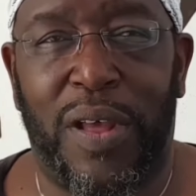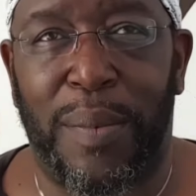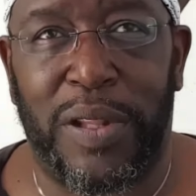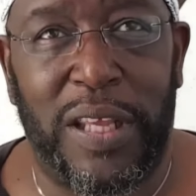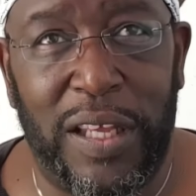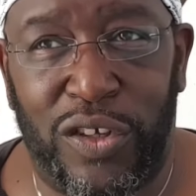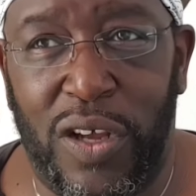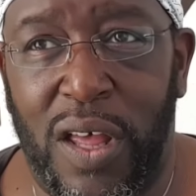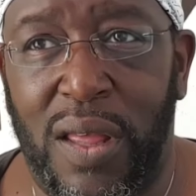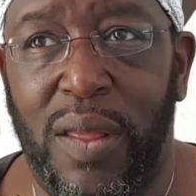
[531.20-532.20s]
a
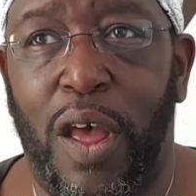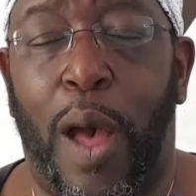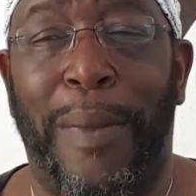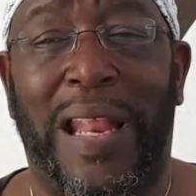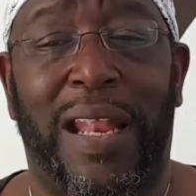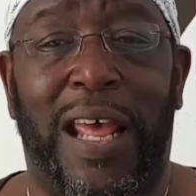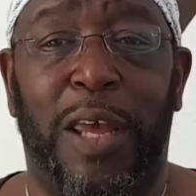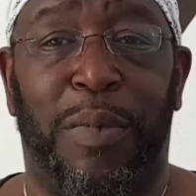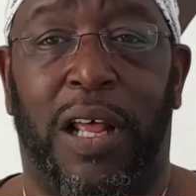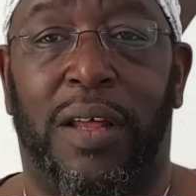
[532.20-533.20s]
teacher, I'm an
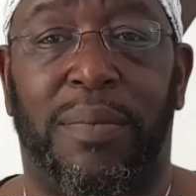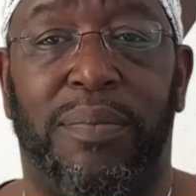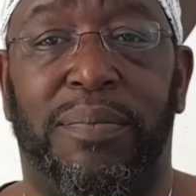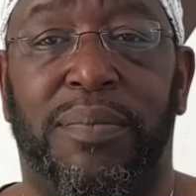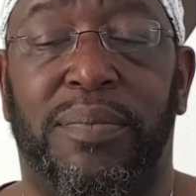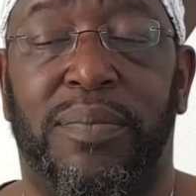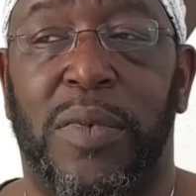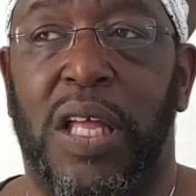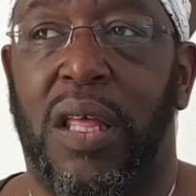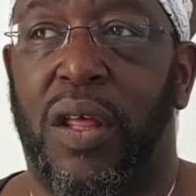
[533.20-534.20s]
enabler.
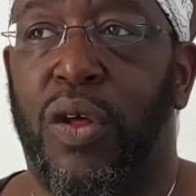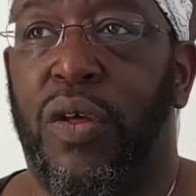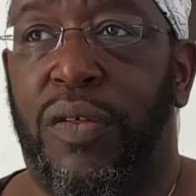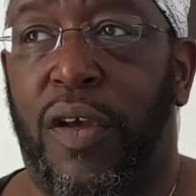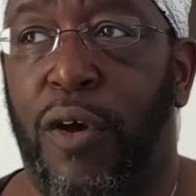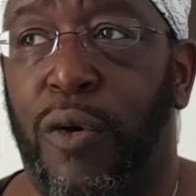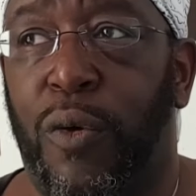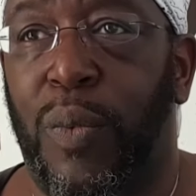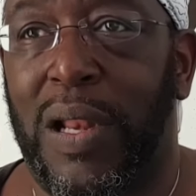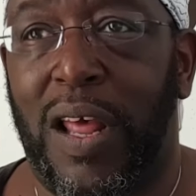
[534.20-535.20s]
So
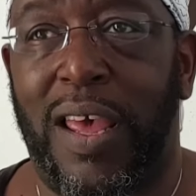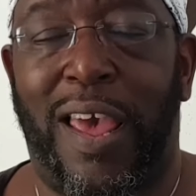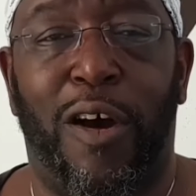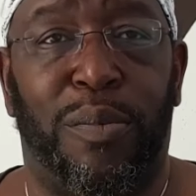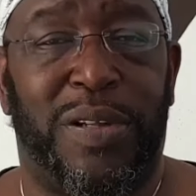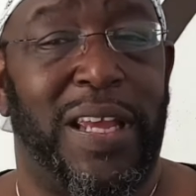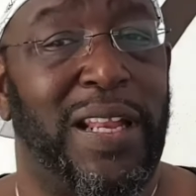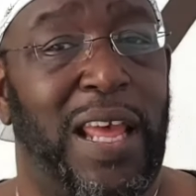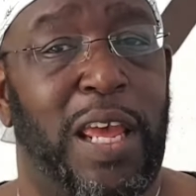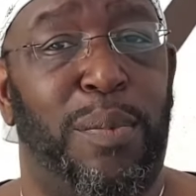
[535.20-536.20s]
when I helped
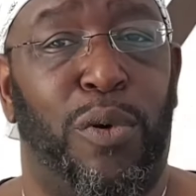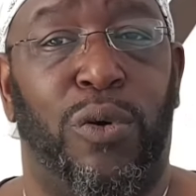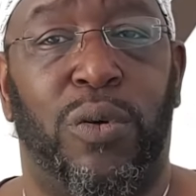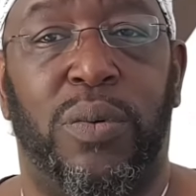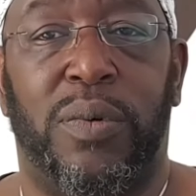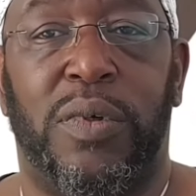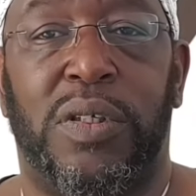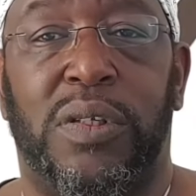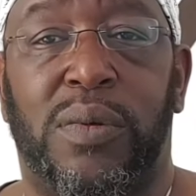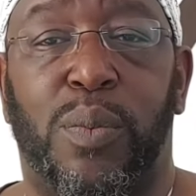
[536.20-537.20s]
enable
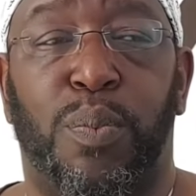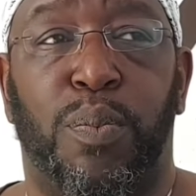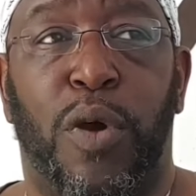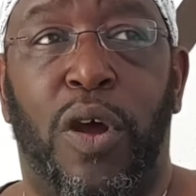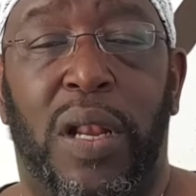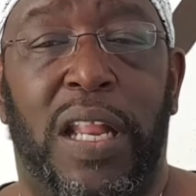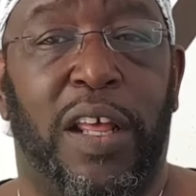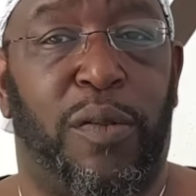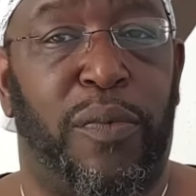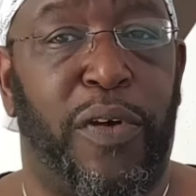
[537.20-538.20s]
her
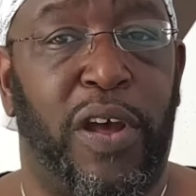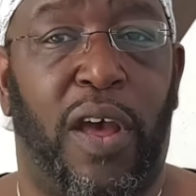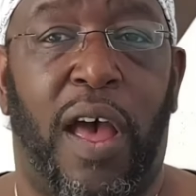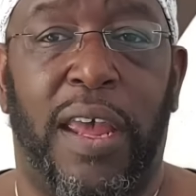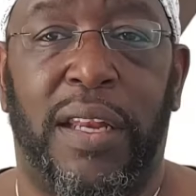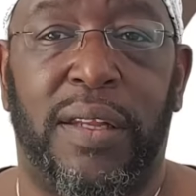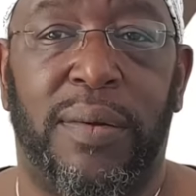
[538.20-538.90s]
links with her guide,